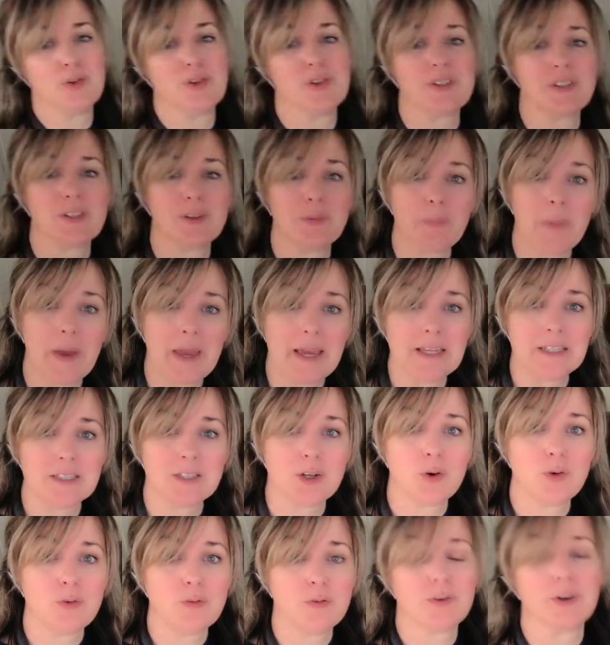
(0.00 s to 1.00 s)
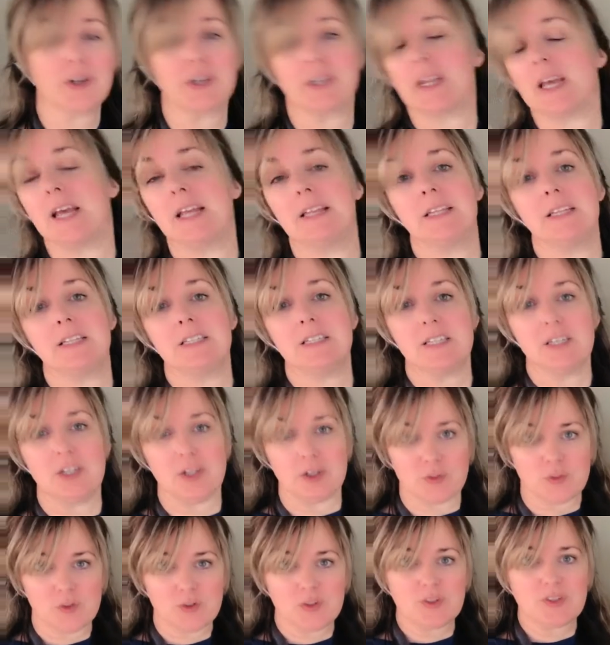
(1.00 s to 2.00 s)
still paint over it and then, you
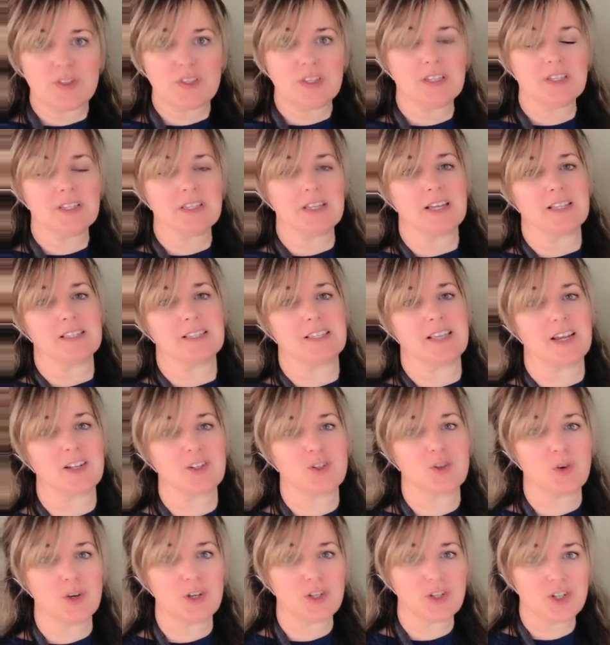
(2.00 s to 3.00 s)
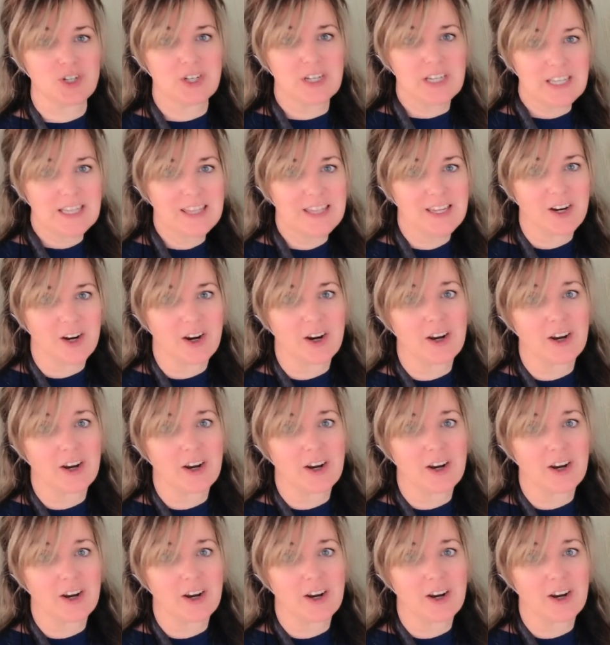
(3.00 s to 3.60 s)
know, seal that saturation in there.